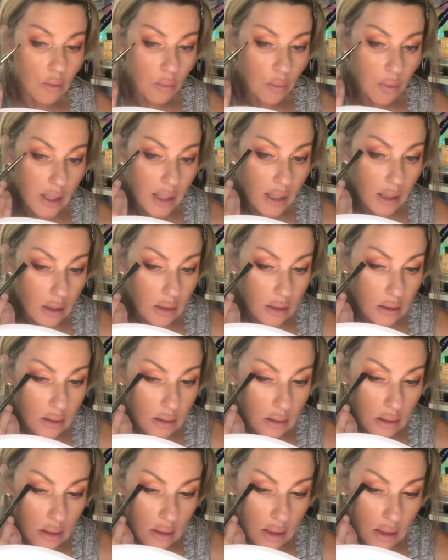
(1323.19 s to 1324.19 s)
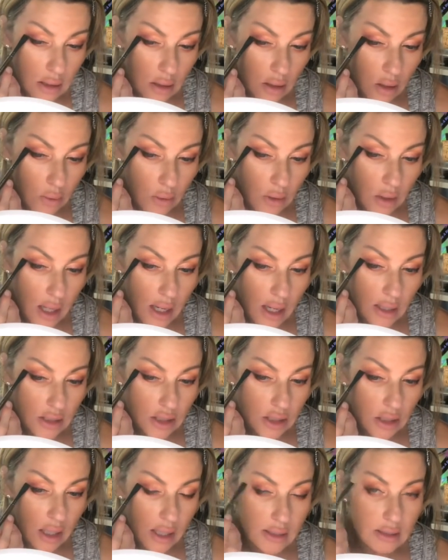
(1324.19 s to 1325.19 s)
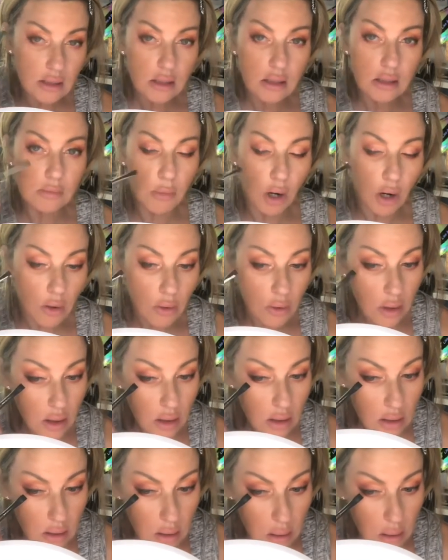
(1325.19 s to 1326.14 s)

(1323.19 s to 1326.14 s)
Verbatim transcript: the wing to the lower lash line smoke.